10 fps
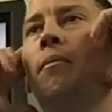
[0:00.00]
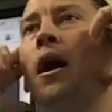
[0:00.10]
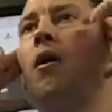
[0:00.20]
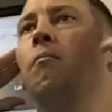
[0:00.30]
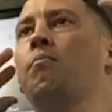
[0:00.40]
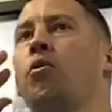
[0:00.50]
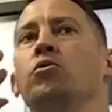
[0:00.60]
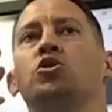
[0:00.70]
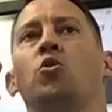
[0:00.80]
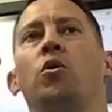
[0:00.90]
about
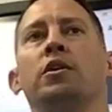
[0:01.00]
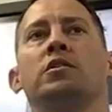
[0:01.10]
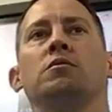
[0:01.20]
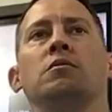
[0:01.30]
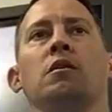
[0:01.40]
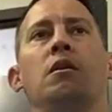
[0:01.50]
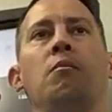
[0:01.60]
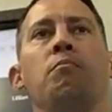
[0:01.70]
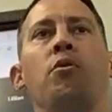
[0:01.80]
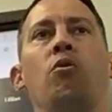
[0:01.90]
pro-choice,
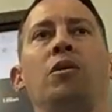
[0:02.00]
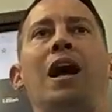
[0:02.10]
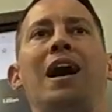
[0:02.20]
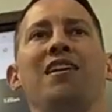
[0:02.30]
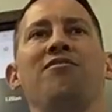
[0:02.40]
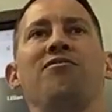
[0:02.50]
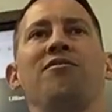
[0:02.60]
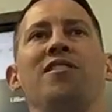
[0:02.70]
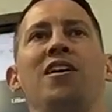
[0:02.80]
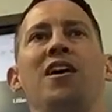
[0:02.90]
pro-life.
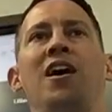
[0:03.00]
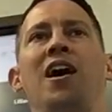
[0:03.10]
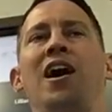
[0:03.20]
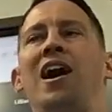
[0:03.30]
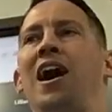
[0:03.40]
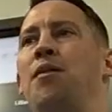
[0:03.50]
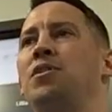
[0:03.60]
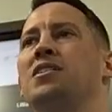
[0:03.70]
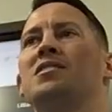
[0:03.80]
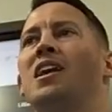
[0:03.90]
I'm
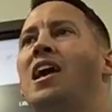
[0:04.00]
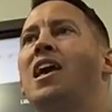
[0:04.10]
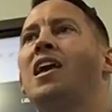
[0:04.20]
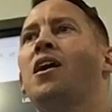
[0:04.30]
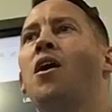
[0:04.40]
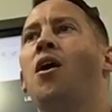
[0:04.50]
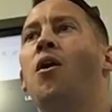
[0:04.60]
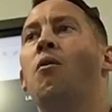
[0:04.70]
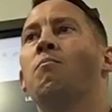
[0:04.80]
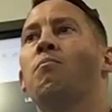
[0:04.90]
not saying
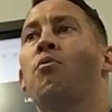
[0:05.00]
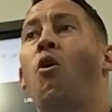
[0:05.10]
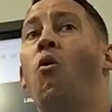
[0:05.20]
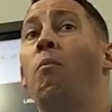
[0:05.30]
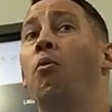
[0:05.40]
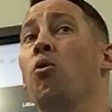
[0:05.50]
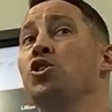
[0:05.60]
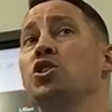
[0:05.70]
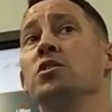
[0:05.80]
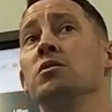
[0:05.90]

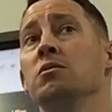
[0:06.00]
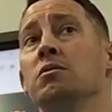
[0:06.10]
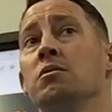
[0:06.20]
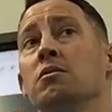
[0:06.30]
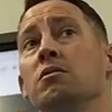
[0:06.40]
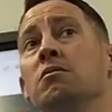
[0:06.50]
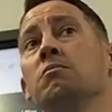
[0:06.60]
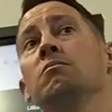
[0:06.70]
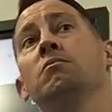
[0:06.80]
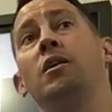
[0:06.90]
pro-abortion,
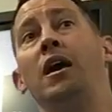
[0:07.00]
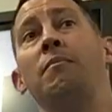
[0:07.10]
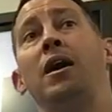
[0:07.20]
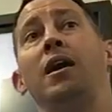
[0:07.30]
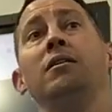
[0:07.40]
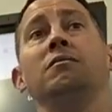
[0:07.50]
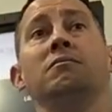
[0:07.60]
am I? All